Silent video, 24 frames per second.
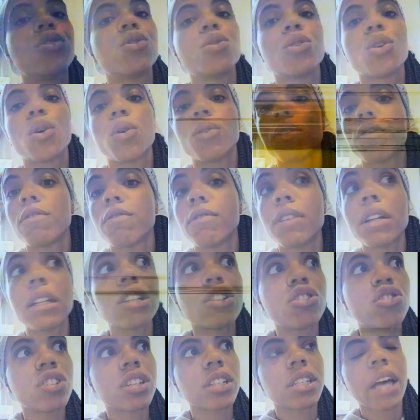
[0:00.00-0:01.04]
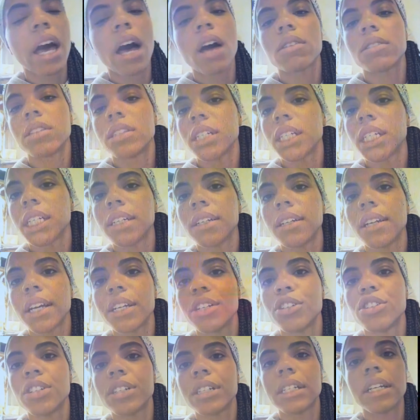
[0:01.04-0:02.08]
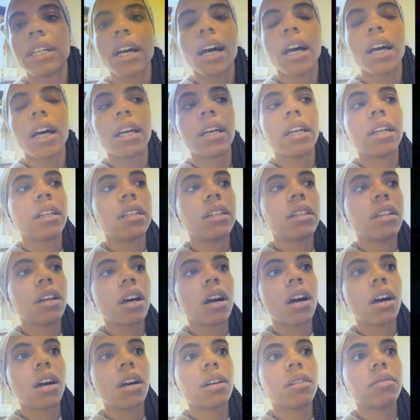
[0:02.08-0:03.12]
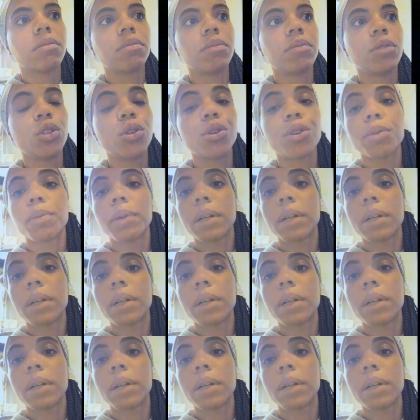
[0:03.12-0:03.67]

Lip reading: the villages out there in Nigeria, in Yoruba